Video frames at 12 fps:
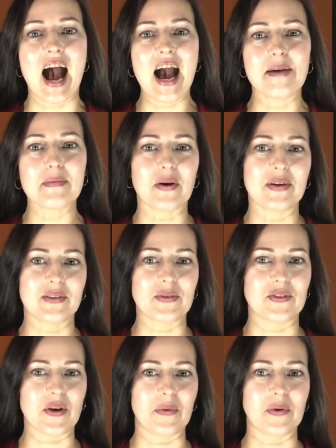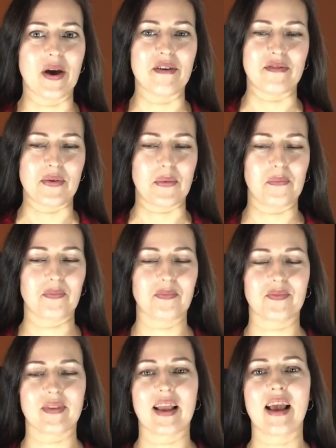I'm going to show you a few.
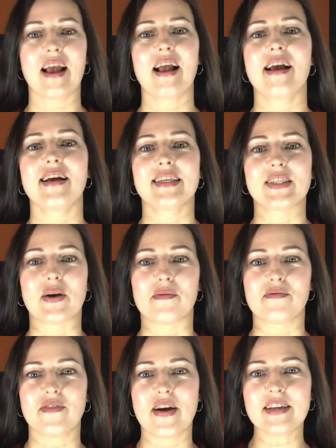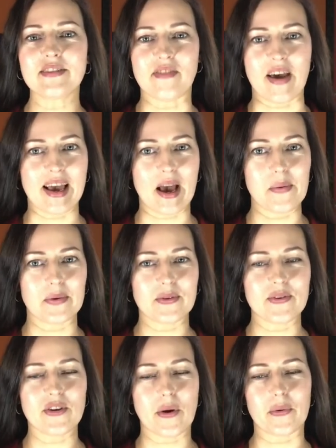So first thing I want to
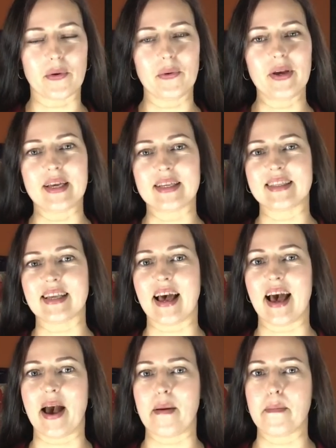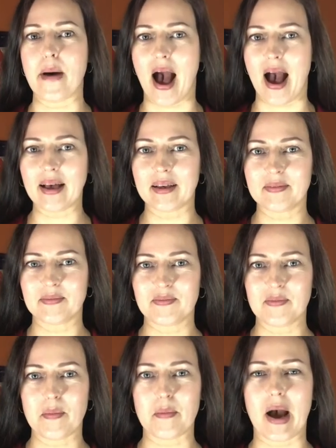show you is a bag
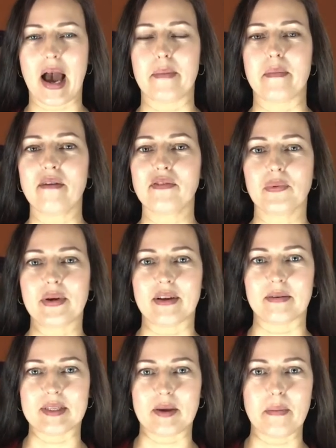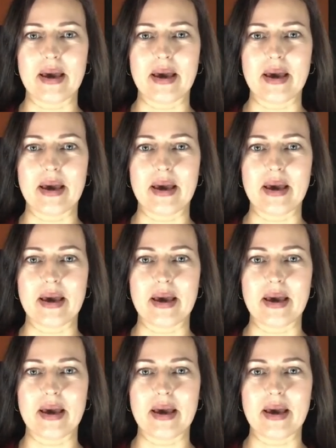by Matthew Williamson,